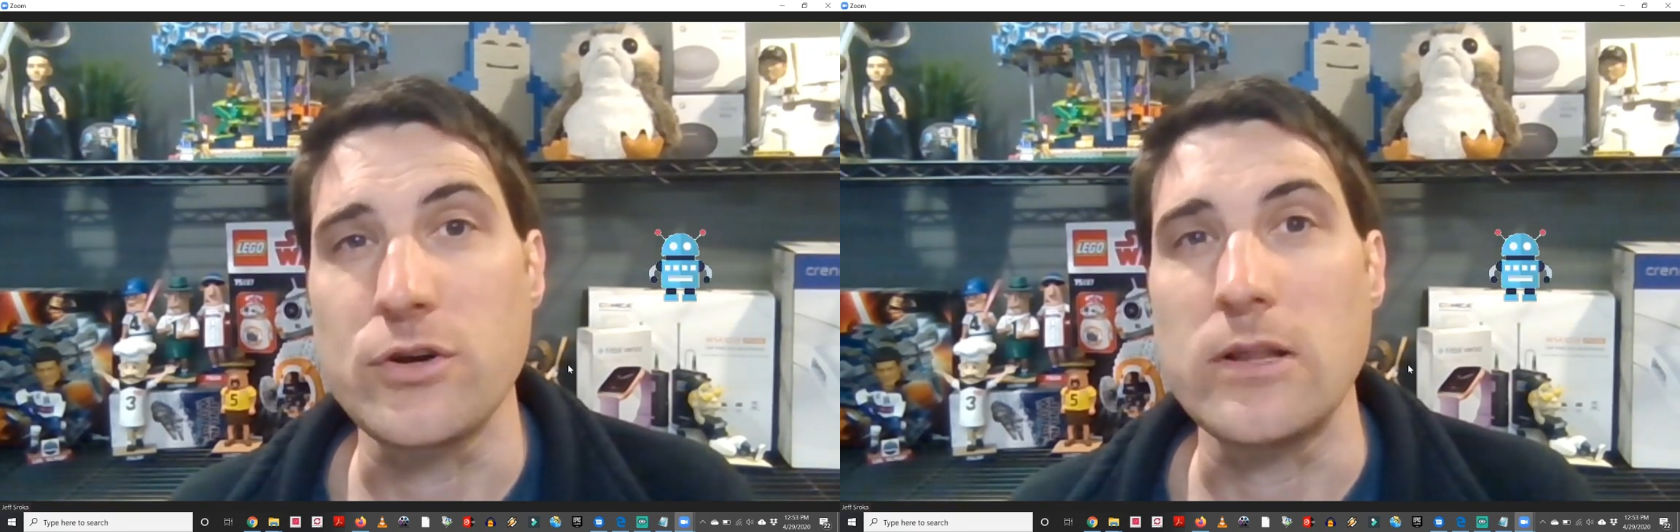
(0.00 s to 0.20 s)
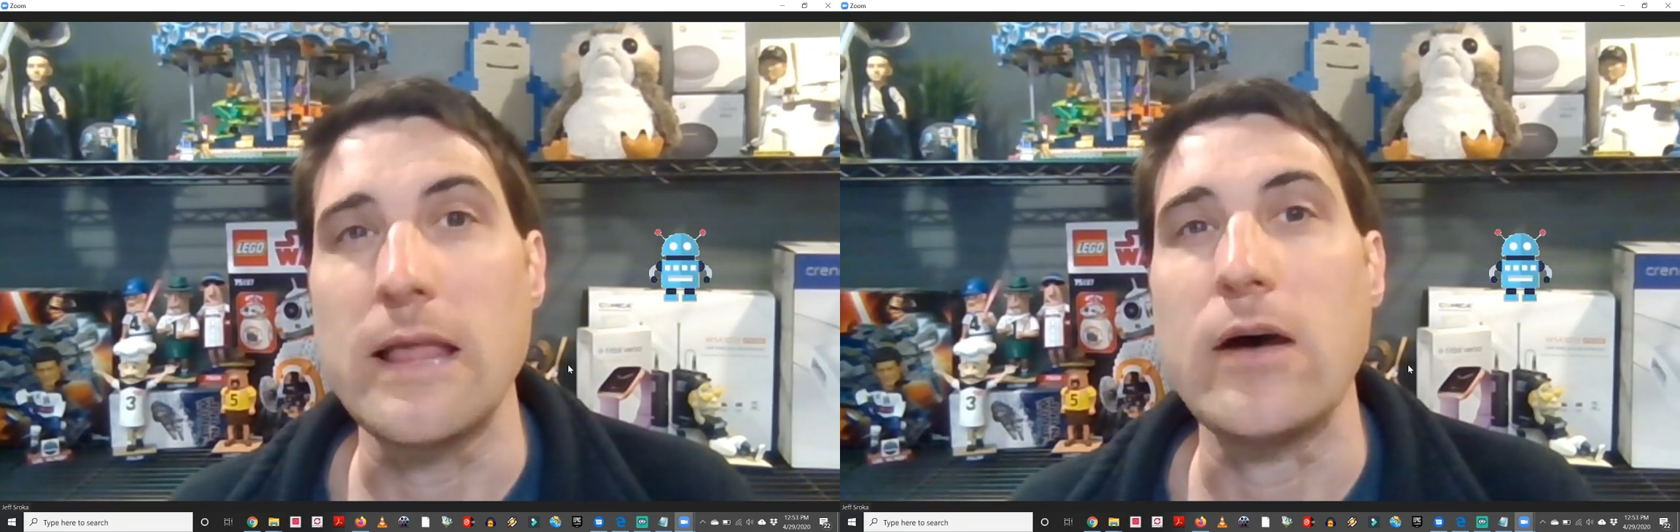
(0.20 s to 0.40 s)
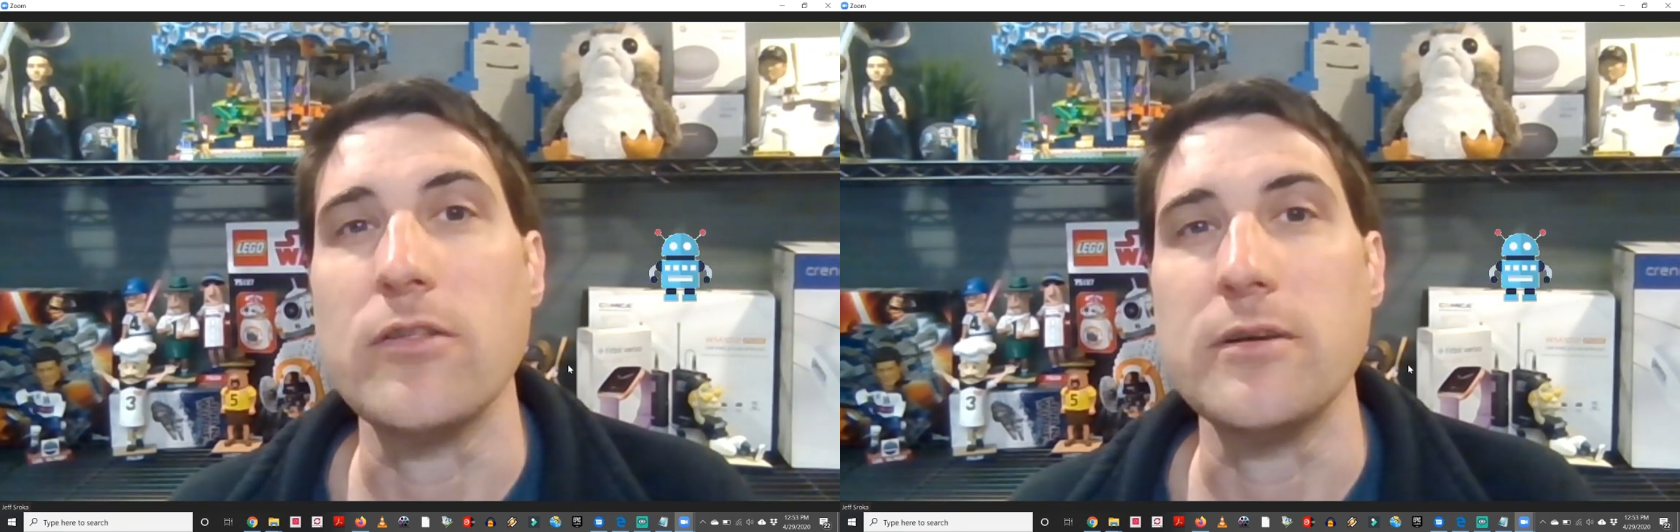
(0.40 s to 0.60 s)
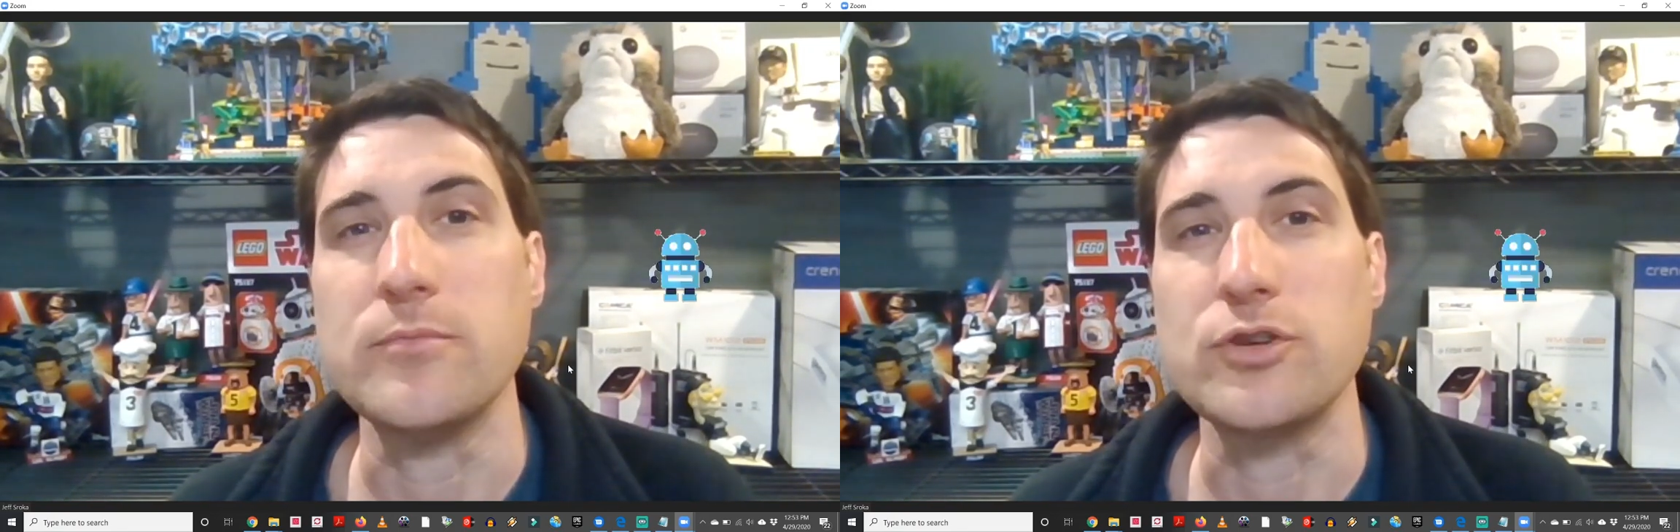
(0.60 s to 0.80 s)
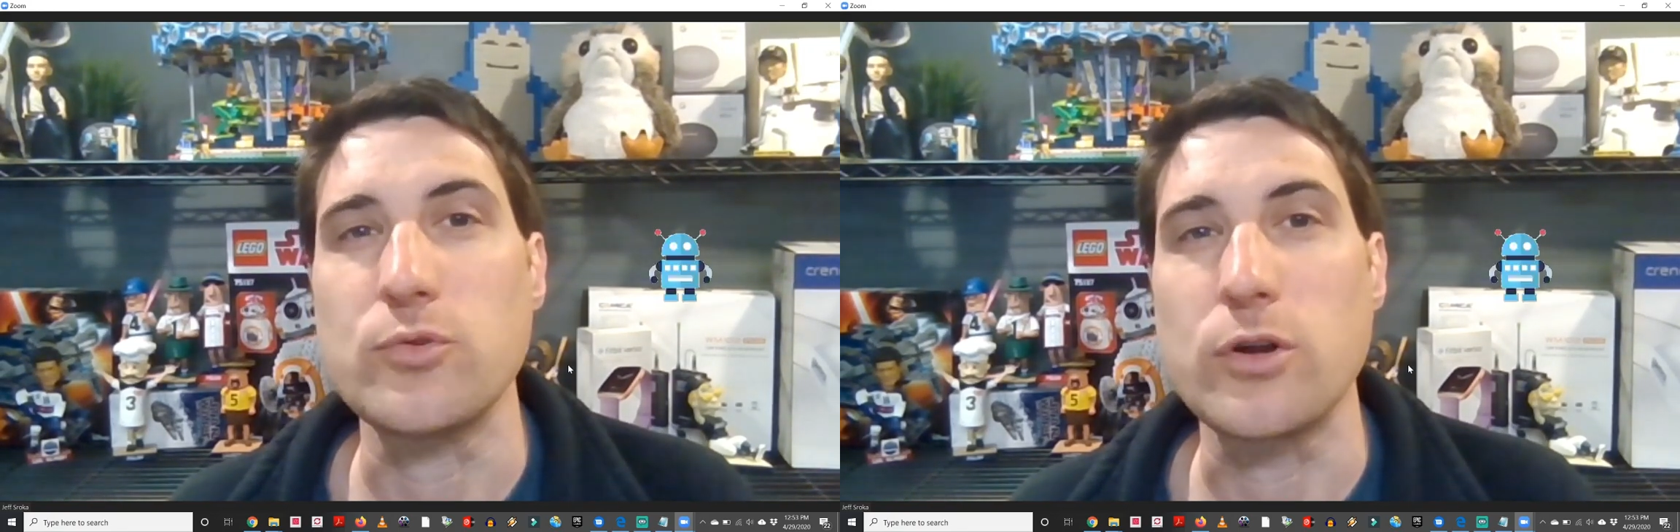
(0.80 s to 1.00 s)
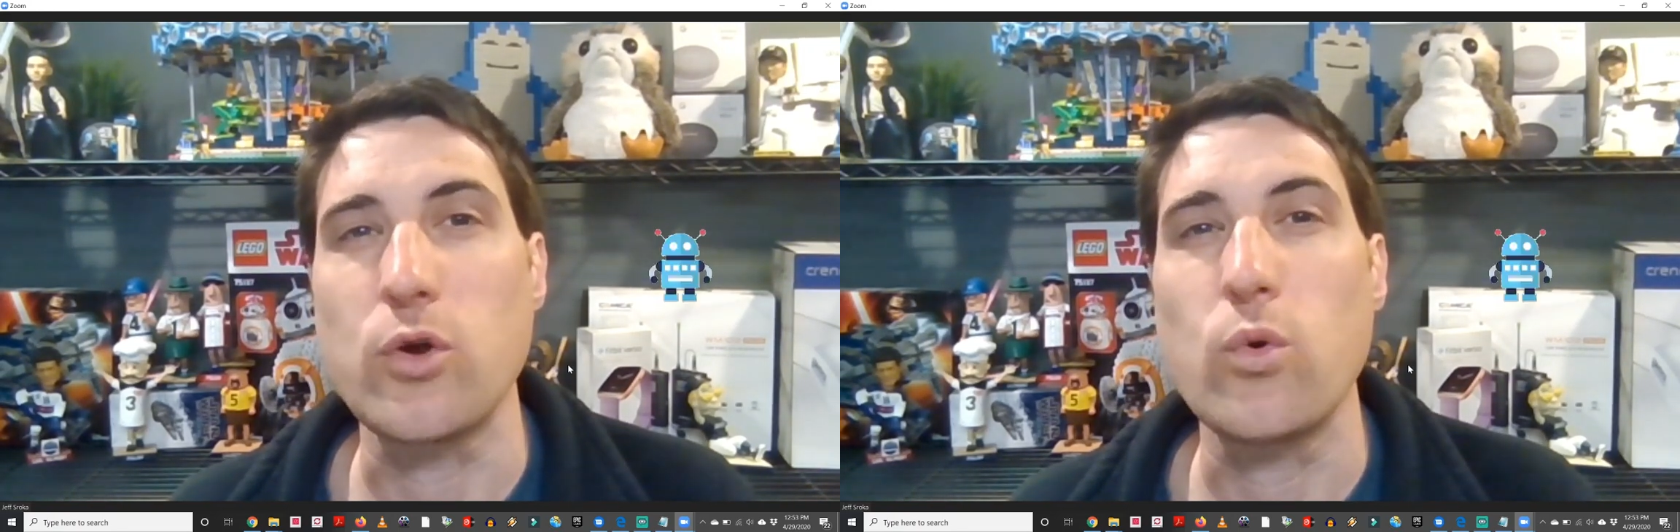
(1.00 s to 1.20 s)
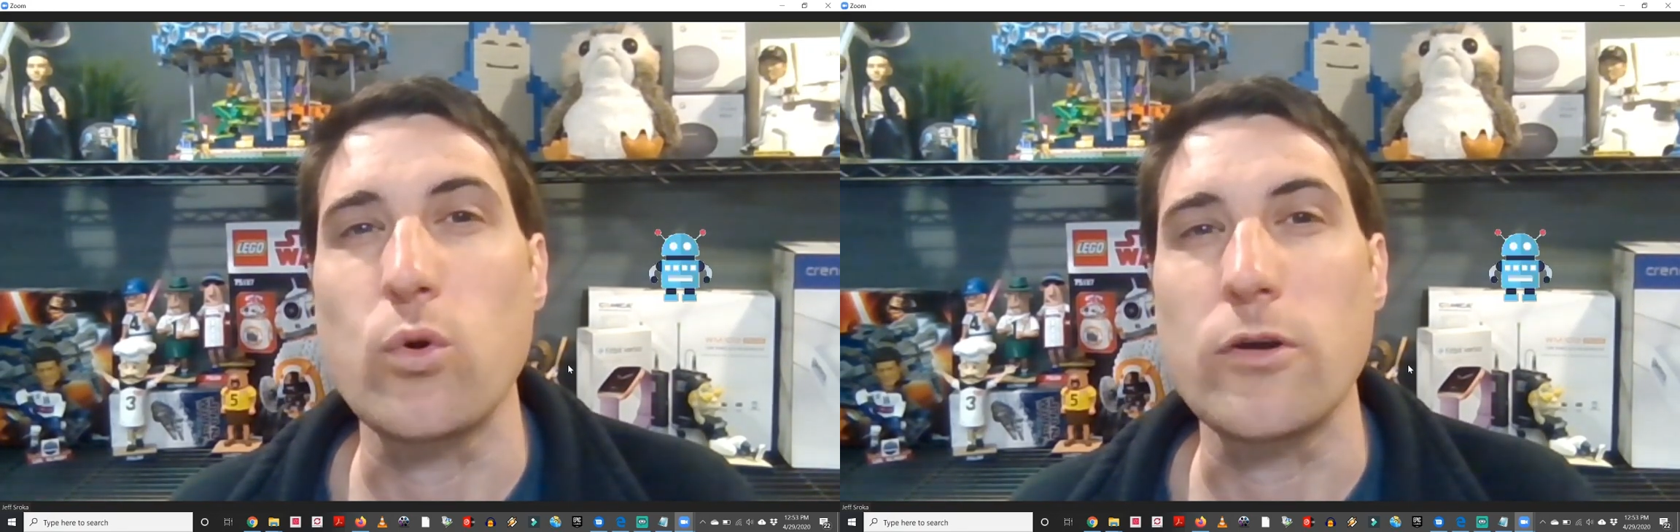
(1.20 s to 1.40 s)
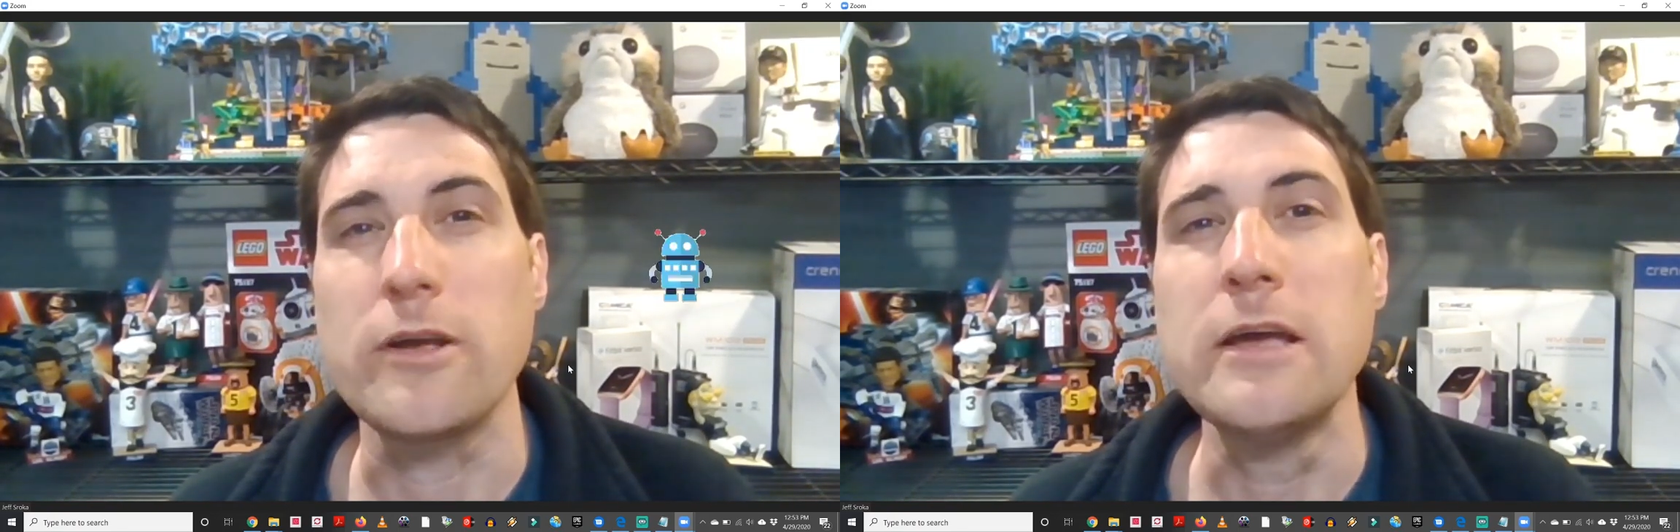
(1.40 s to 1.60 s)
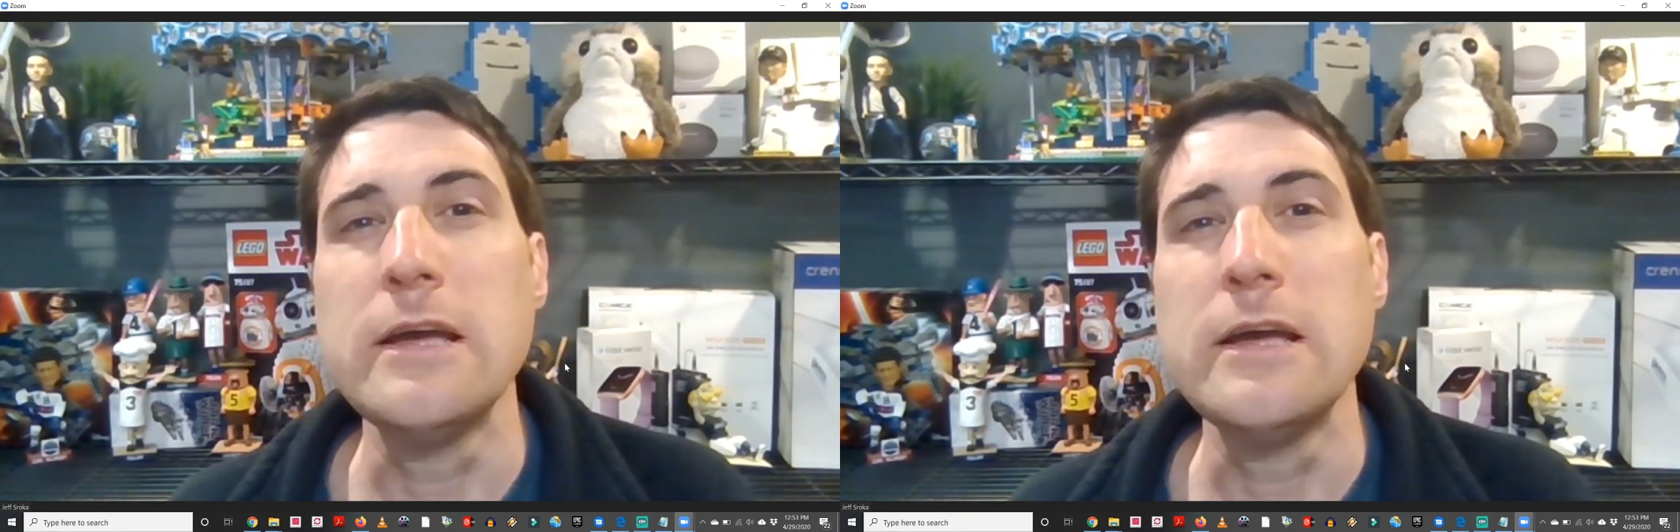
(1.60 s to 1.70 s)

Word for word: or allow them to record.